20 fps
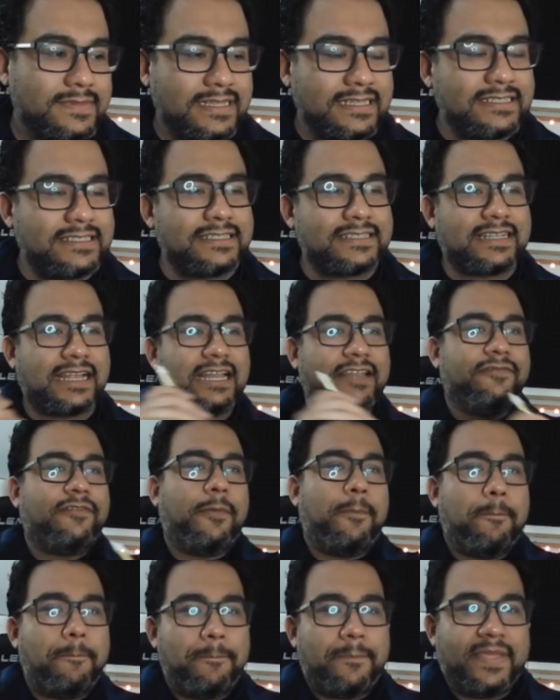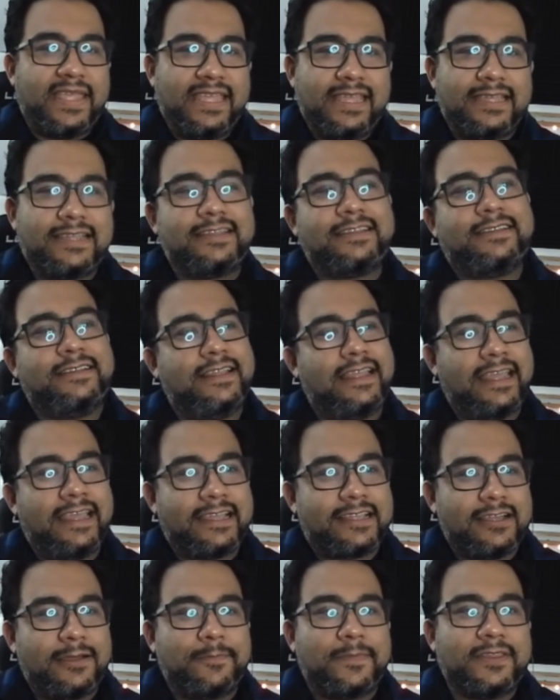This is kind of a big
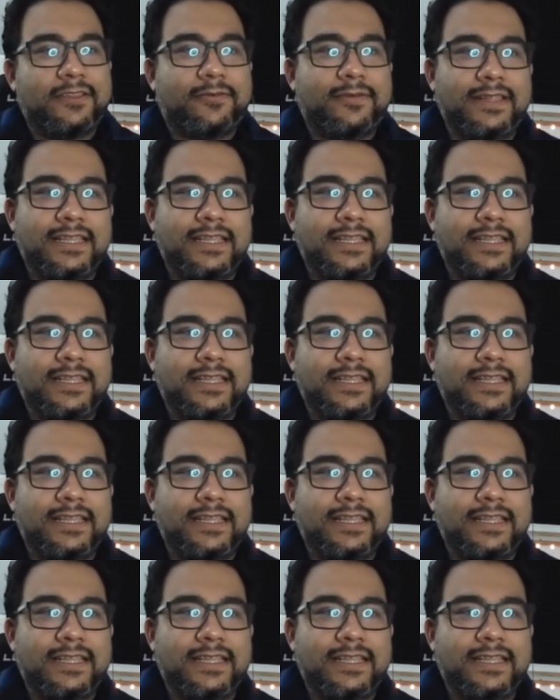hiccup in the